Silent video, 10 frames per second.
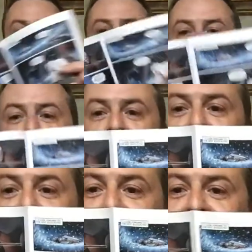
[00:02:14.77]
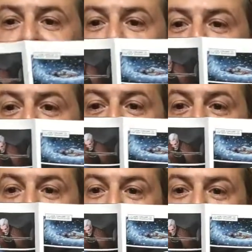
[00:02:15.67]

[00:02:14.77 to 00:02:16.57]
so easy to find.